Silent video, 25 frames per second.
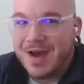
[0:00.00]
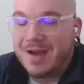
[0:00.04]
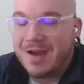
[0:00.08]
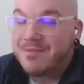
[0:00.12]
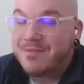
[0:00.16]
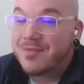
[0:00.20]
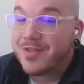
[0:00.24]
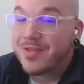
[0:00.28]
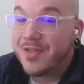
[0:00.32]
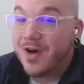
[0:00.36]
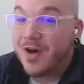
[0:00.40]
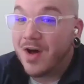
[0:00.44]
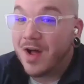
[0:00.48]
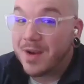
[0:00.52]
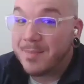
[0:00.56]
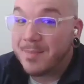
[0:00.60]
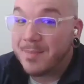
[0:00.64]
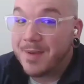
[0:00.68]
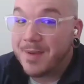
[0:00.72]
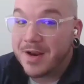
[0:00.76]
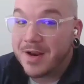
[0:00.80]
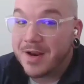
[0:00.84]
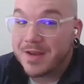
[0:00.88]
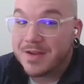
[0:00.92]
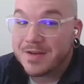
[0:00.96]
I've thought
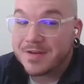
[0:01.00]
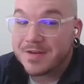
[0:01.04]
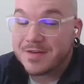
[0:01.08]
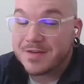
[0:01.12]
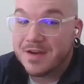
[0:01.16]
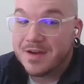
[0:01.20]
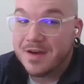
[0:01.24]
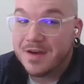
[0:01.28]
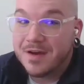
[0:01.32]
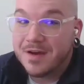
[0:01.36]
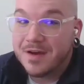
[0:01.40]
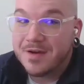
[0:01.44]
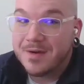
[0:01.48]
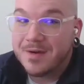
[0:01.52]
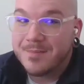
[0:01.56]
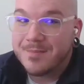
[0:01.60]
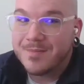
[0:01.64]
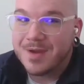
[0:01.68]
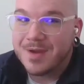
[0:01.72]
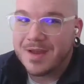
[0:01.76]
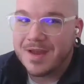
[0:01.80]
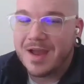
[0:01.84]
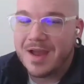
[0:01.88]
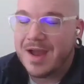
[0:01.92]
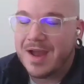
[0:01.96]
about it. Um,
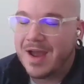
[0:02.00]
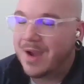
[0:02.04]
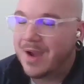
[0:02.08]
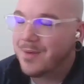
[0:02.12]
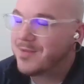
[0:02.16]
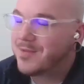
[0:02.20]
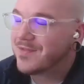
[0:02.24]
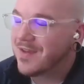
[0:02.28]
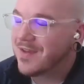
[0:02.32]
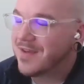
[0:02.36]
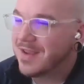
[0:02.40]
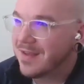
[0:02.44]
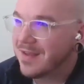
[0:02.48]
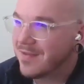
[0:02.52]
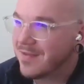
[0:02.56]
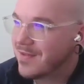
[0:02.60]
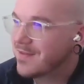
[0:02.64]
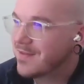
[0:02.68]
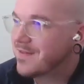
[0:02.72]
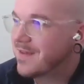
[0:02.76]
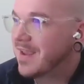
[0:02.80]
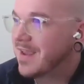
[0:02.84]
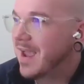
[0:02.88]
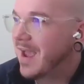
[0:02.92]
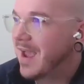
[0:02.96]
I would say let's
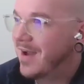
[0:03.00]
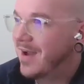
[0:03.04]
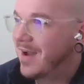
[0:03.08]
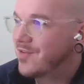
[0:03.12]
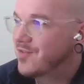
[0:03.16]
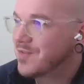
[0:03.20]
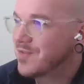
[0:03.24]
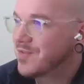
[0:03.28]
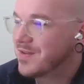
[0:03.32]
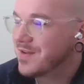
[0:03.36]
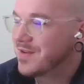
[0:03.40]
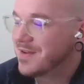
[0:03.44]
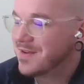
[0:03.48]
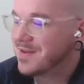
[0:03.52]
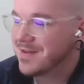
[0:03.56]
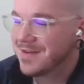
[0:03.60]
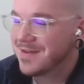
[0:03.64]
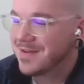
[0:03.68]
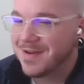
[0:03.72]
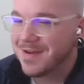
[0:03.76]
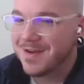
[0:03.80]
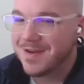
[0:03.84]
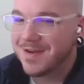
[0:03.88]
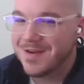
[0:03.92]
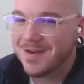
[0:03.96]
say casually.
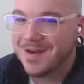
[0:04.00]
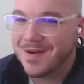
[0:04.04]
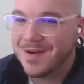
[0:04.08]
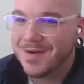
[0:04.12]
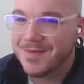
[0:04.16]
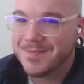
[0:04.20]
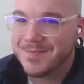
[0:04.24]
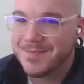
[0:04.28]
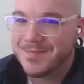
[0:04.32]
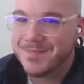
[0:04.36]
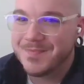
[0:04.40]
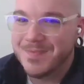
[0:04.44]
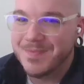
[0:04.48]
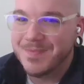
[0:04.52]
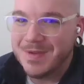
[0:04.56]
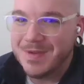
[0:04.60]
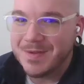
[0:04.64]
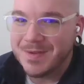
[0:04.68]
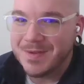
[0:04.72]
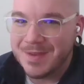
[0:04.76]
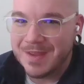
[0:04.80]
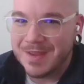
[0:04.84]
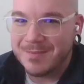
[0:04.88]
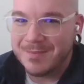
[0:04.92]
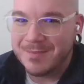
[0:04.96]
Um,
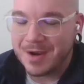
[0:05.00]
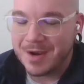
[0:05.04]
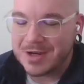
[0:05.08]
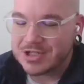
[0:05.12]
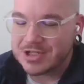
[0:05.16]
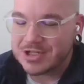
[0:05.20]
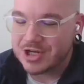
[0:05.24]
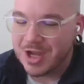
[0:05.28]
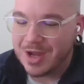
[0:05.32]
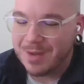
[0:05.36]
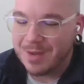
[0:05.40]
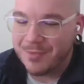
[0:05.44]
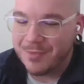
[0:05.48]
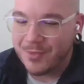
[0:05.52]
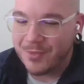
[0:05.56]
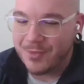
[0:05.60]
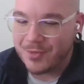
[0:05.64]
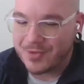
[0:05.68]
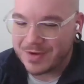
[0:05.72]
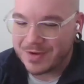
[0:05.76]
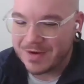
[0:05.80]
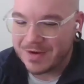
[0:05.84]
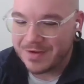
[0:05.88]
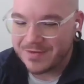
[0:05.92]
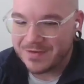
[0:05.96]
in my job before
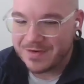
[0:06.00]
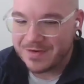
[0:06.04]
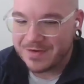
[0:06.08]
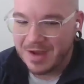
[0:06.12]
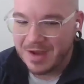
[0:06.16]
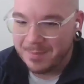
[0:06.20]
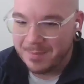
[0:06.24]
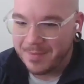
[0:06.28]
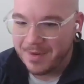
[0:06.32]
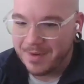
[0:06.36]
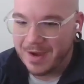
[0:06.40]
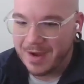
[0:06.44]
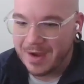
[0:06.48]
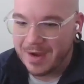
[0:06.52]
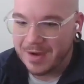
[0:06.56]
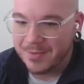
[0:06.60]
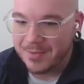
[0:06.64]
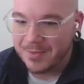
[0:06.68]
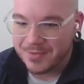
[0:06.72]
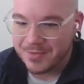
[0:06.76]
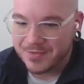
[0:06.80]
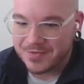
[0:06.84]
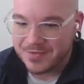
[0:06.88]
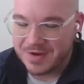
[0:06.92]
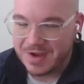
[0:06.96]
TekSynap, I
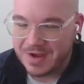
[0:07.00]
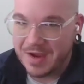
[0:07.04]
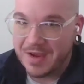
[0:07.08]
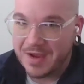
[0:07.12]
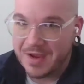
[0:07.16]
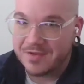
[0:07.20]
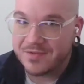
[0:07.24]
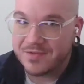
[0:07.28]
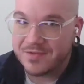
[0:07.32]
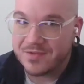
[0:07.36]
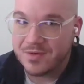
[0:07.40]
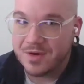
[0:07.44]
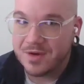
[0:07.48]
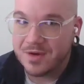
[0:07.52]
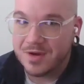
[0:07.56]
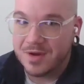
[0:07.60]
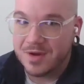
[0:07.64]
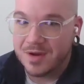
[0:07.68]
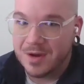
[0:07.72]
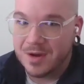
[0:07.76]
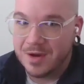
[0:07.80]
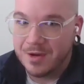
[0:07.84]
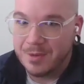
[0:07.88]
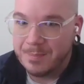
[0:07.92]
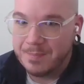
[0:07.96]
was tasked
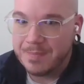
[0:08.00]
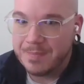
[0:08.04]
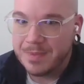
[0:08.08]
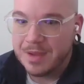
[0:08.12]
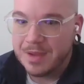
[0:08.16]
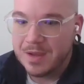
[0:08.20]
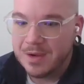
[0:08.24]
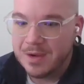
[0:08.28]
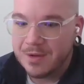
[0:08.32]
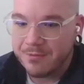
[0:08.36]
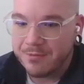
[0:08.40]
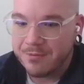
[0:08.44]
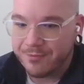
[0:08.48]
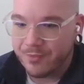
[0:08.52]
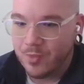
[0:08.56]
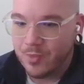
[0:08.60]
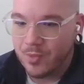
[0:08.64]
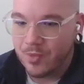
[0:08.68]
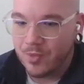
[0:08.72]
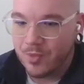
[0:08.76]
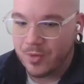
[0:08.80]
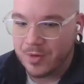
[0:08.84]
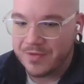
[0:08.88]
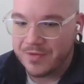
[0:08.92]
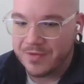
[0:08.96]
um,
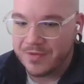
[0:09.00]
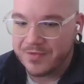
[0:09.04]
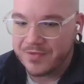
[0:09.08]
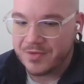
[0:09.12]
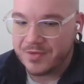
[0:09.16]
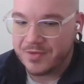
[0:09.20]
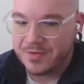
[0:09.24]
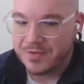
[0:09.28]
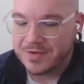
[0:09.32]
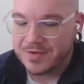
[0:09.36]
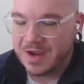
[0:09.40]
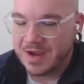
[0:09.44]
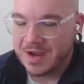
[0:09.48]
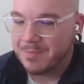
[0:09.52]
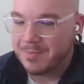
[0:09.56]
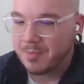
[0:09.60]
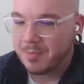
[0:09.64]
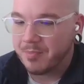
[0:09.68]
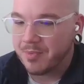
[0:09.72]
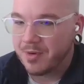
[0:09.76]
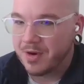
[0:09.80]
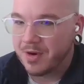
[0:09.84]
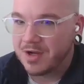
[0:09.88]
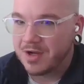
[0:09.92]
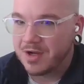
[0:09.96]
for a certain type of
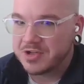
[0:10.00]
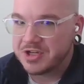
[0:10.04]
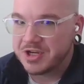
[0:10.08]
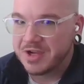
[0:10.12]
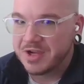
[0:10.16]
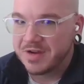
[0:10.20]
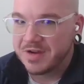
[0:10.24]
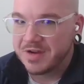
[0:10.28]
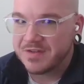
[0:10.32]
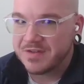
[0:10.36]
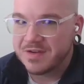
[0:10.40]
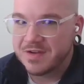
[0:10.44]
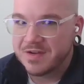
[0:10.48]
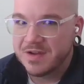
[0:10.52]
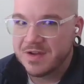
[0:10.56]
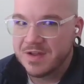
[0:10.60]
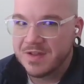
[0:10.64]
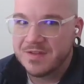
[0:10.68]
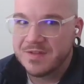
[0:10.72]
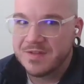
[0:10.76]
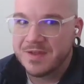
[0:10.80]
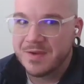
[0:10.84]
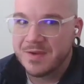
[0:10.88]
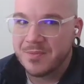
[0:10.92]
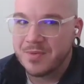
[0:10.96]
project
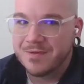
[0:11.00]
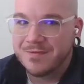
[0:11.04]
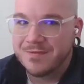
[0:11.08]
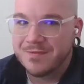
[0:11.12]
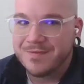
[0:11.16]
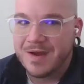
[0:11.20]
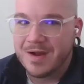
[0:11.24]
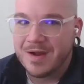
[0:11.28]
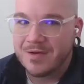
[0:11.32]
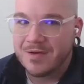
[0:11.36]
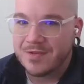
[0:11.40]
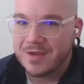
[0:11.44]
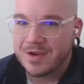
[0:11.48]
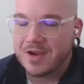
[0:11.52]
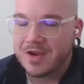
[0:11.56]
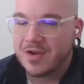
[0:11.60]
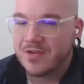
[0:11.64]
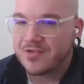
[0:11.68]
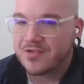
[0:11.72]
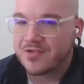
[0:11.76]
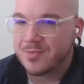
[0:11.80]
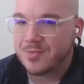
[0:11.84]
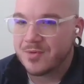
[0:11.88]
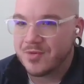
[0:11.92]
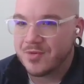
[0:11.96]
that we found that
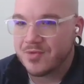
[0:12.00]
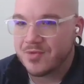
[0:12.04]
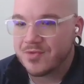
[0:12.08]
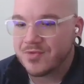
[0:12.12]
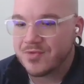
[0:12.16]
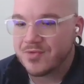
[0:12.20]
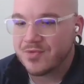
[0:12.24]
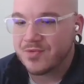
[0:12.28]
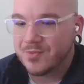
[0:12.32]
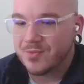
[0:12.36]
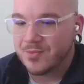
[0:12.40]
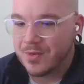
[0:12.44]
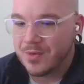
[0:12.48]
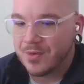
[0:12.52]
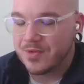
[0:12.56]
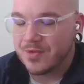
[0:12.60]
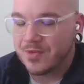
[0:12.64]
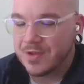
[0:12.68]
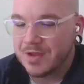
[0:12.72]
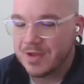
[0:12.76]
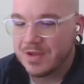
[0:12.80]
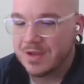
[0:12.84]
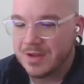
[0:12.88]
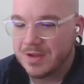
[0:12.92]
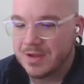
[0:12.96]
customers
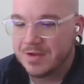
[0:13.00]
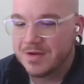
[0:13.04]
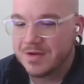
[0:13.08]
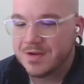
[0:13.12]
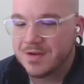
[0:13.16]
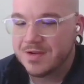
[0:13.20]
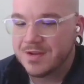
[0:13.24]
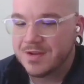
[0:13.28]
really